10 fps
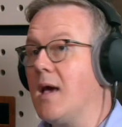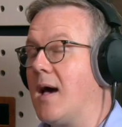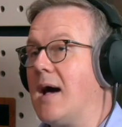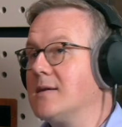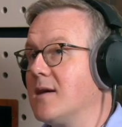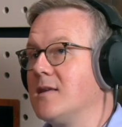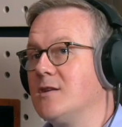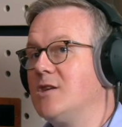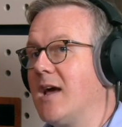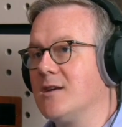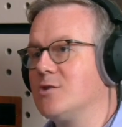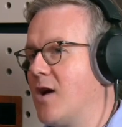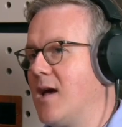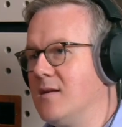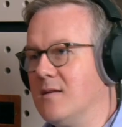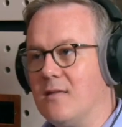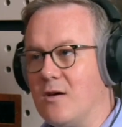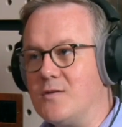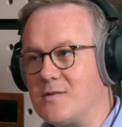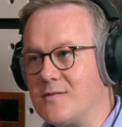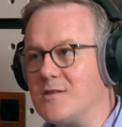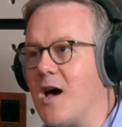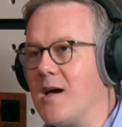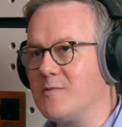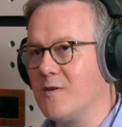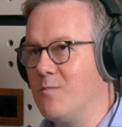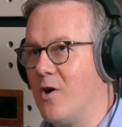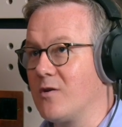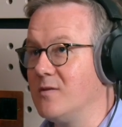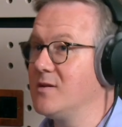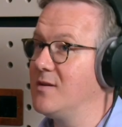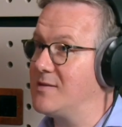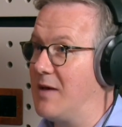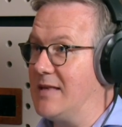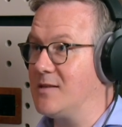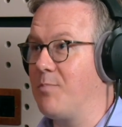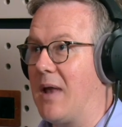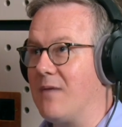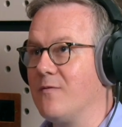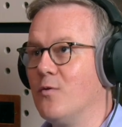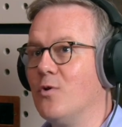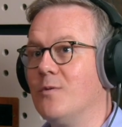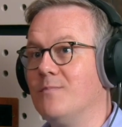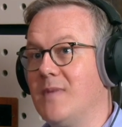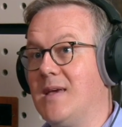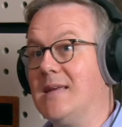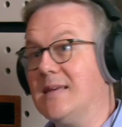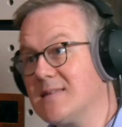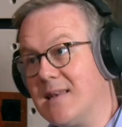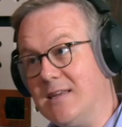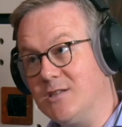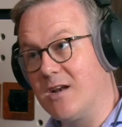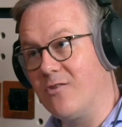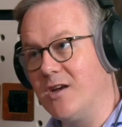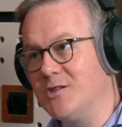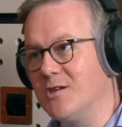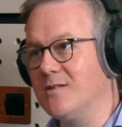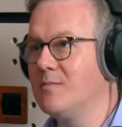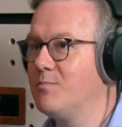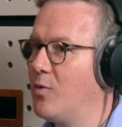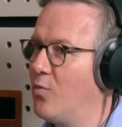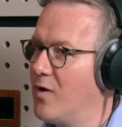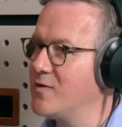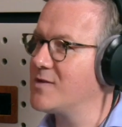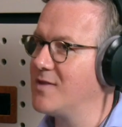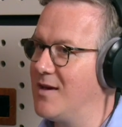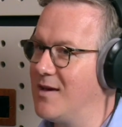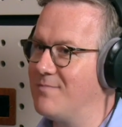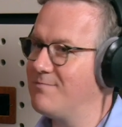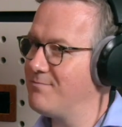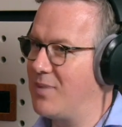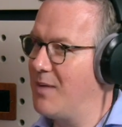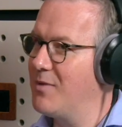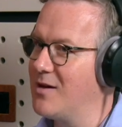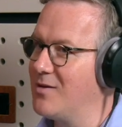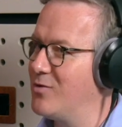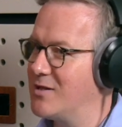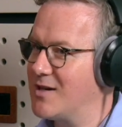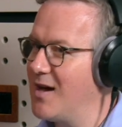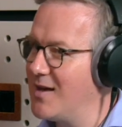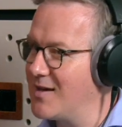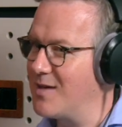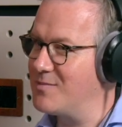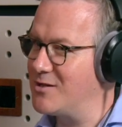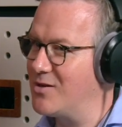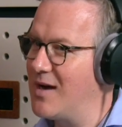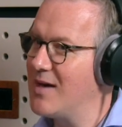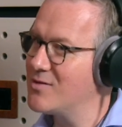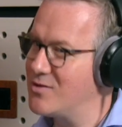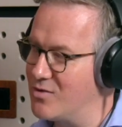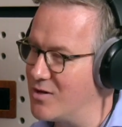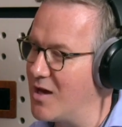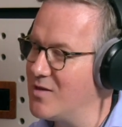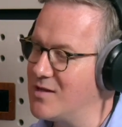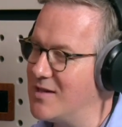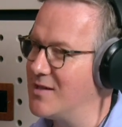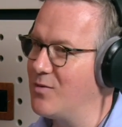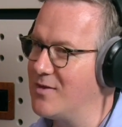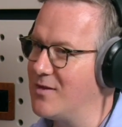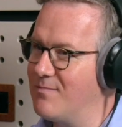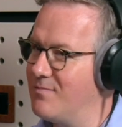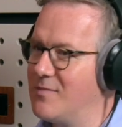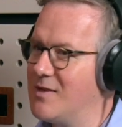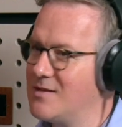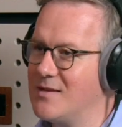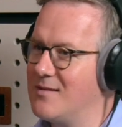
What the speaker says: Yeah, and I think Checker Trade and those types of models, it's a platform, it is lead generation, but once the plumber or the tiler comes to your house, you're negotiating with them. There's